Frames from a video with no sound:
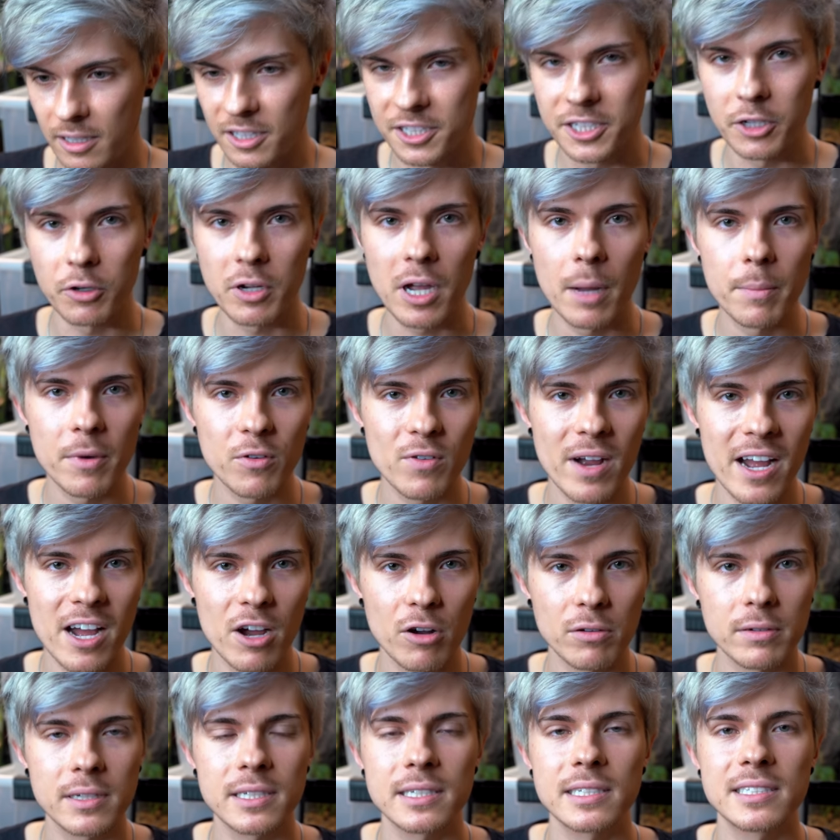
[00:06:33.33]
So come
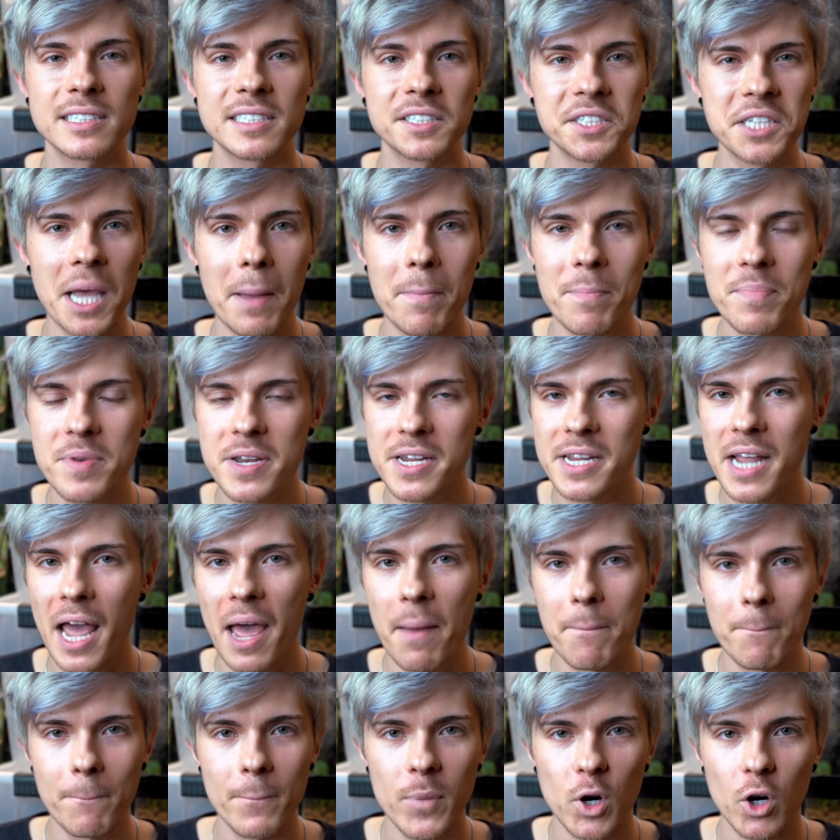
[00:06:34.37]
around
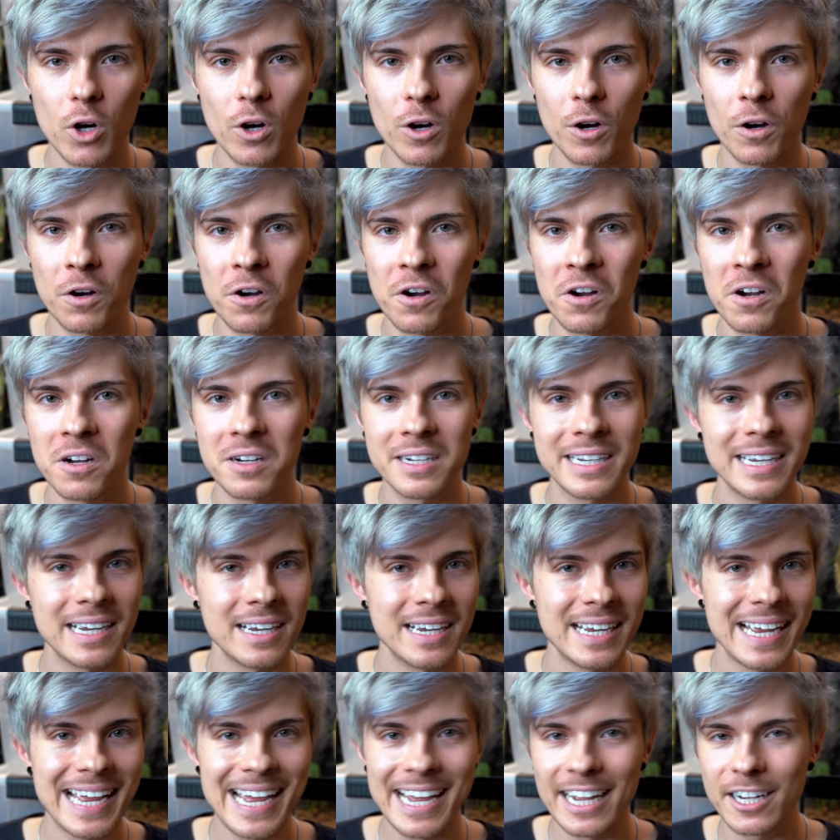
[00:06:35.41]

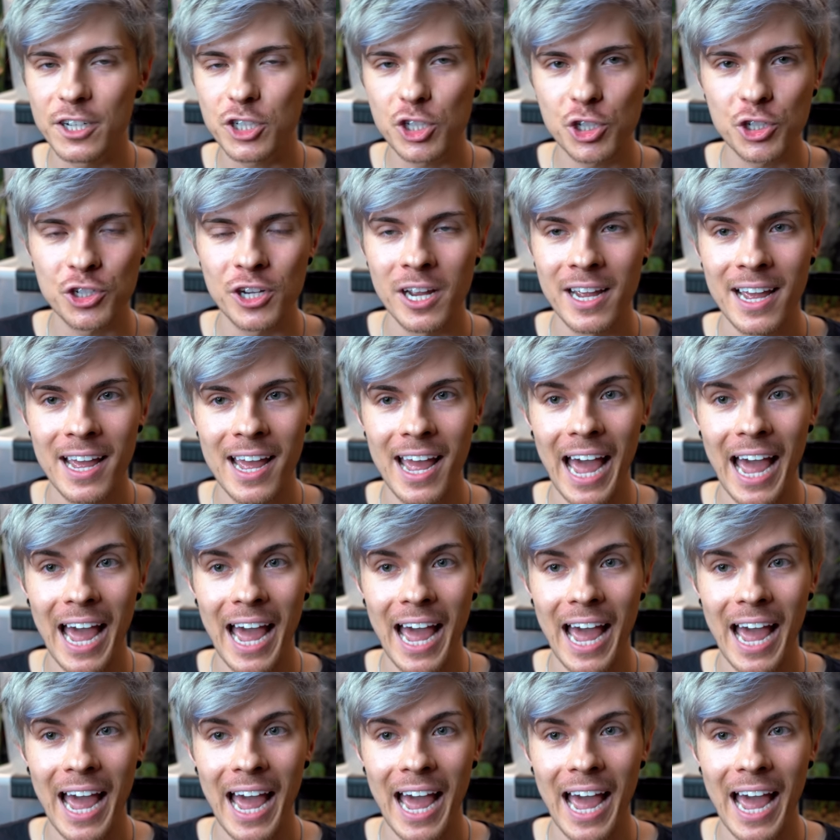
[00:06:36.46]
September-ish,